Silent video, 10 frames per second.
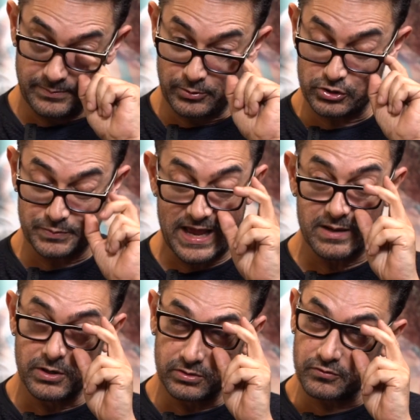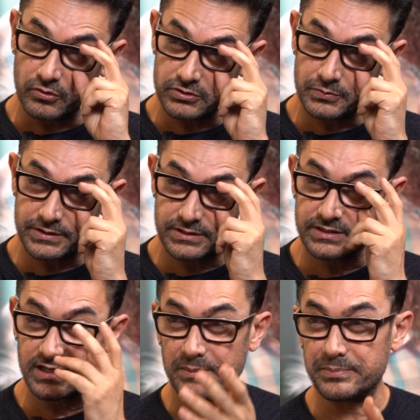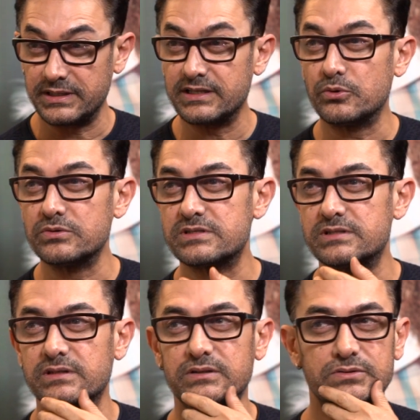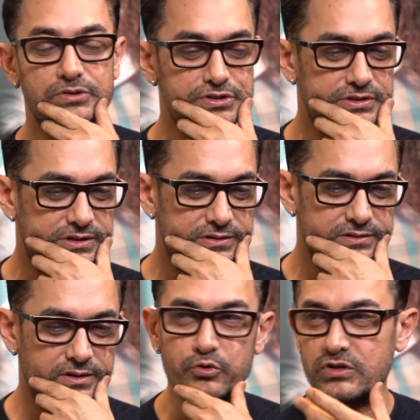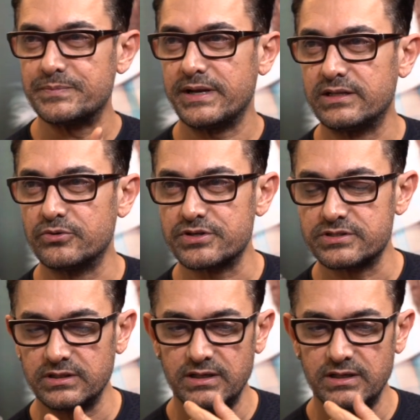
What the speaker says: approached Paramount, of course, which is the company that owns the original, who has made the original.